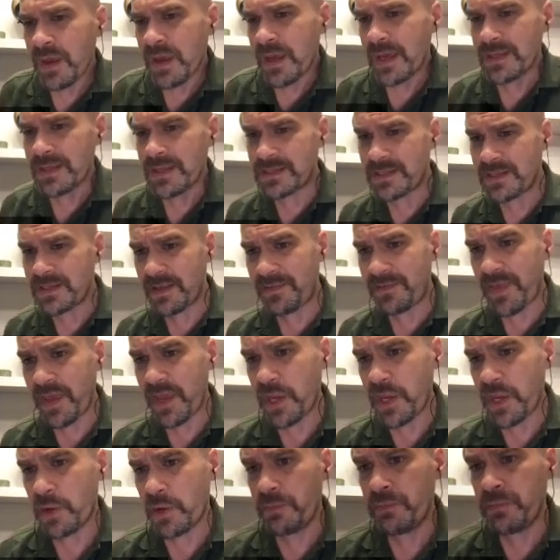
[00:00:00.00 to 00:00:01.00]
is that
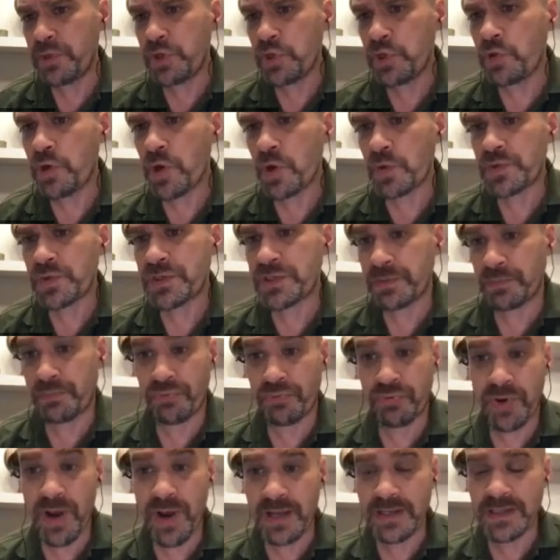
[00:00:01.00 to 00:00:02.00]
they
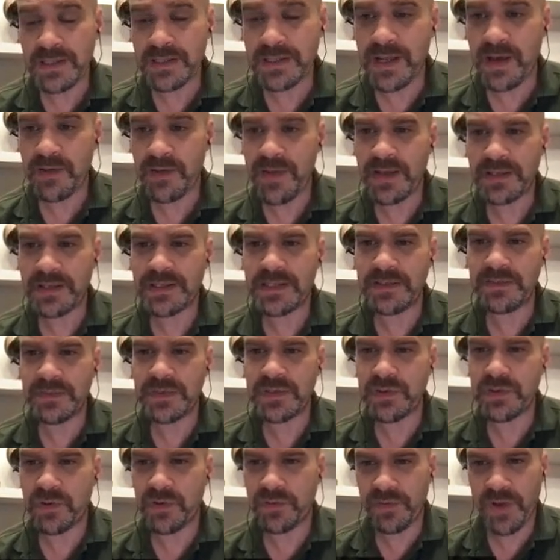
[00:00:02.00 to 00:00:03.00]
immunosuppress. Now that seems
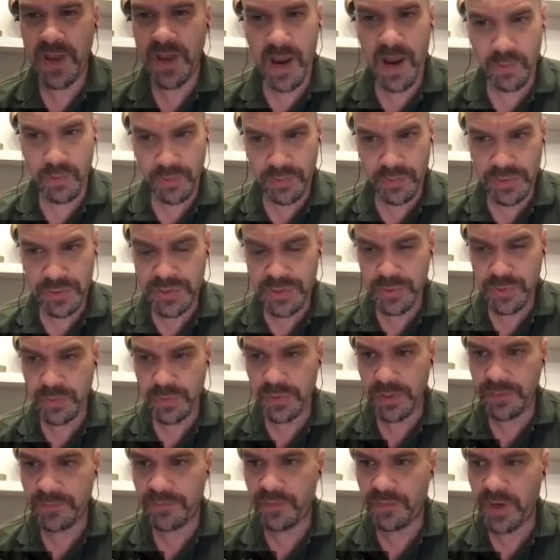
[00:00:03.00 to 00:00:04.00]
sort of
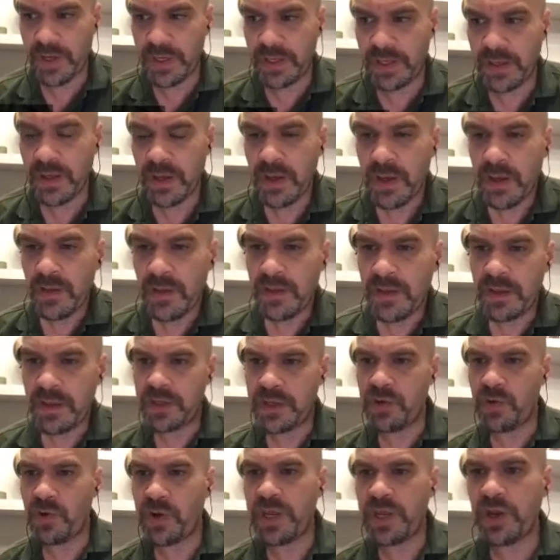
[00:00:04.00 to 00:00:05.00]
counterintuitive, right?
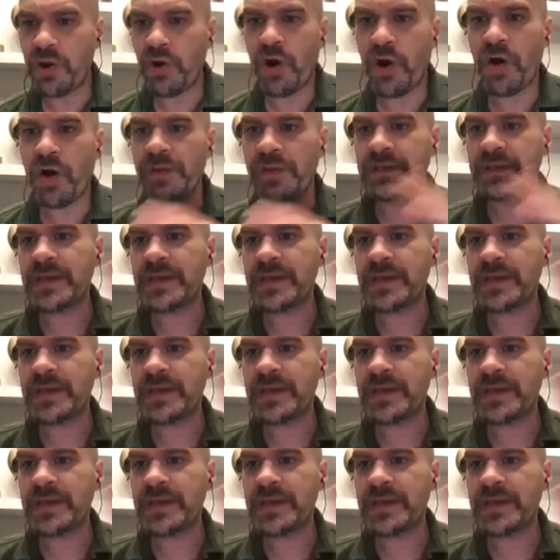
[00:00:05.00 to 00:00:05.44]
You'll hear all the